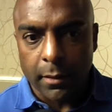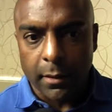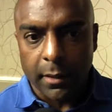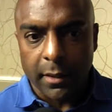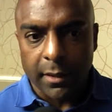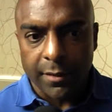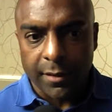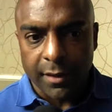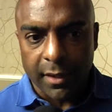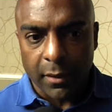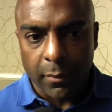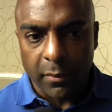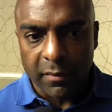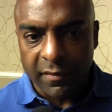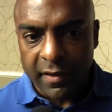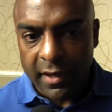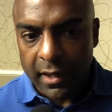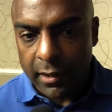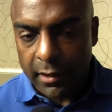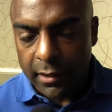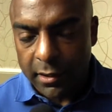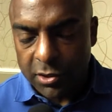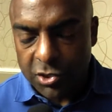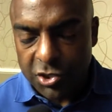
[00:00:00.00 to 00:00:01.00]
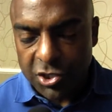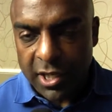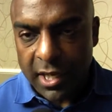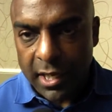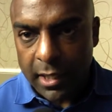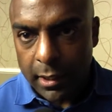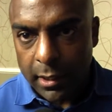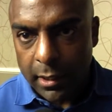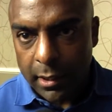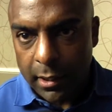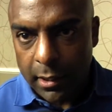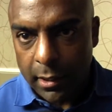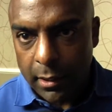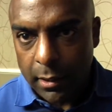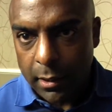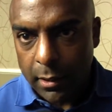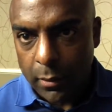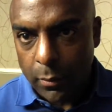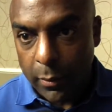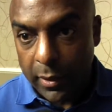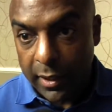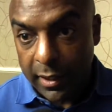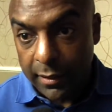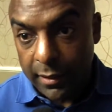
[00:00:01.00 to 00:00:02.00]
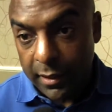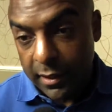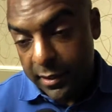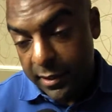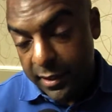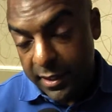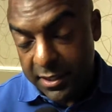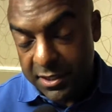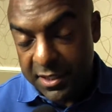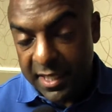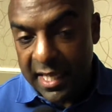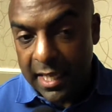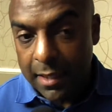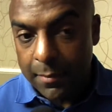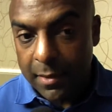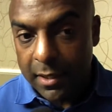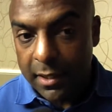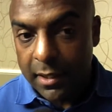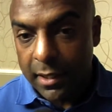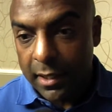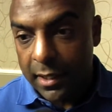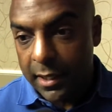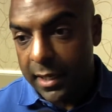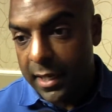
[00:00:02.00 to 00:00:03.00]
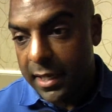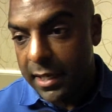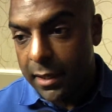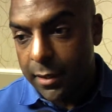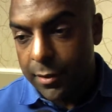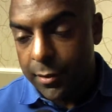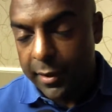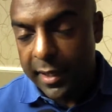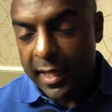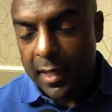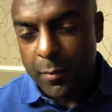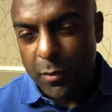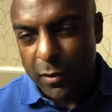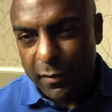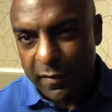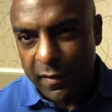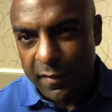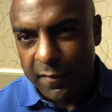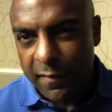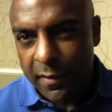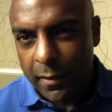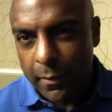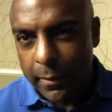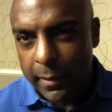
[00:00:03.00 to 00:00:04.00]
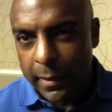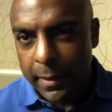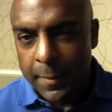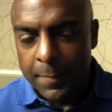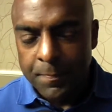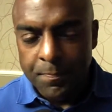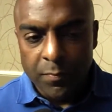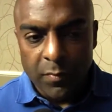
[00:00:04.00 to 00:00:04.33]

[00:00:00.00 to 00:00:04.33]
I think we've got a good shot at winning this game and any other game moving forward.